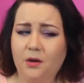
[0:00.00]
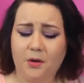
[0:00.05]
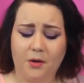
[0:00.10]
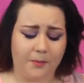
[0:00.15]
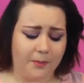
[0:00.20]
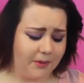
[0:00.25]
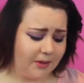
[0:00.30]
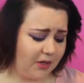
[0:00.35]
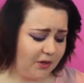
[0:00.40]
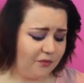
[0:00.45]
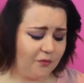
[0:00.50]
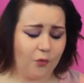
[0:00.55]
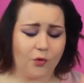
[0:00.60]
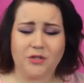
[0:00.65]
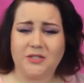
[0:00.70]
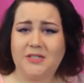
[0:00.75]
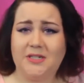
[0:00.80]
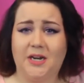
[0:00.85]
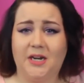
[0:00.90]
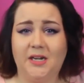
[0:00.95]
Could have been like
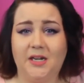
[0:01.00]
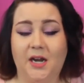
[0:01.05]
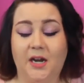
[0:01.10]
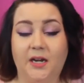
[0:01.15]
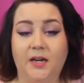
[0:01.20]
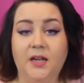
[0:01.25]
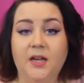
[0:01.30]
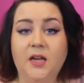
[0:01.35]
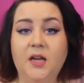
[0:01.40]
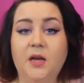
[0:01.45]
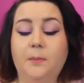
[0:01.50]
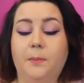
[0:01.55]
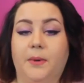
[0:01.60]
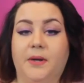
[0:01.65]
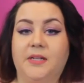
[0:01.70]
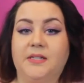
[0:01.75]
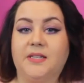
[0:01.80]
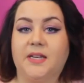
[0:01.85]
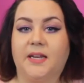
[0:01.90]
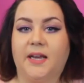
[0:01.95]
$14.99.
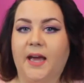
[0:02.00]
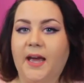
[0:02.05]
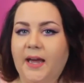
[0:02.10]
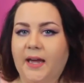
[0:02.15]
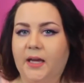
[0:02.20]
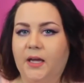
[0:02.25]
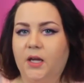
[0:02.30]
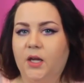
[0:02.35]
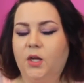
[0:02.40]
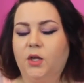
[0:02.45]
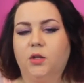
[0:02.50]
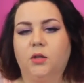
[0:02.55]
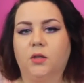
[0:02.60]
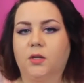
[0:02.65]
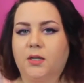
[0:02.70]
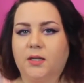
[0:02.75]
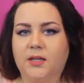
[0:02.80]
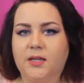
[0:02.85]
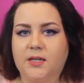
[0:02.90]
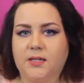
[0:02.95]
But he's like, hey,
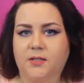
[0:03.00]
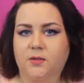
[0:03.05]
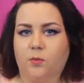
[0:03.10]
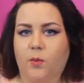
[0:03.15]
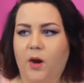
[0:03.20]
look at this.